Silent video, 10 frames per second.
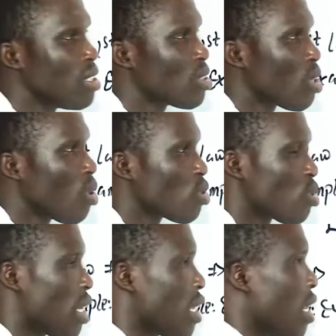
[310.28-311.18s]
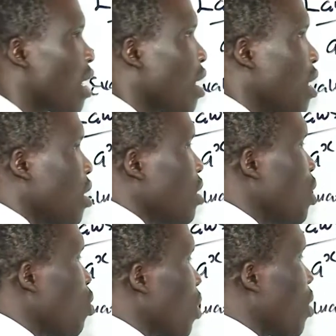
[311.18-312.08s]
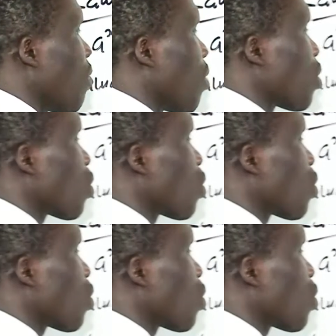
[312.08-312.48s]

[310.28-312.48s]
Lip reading: this law together. This will give us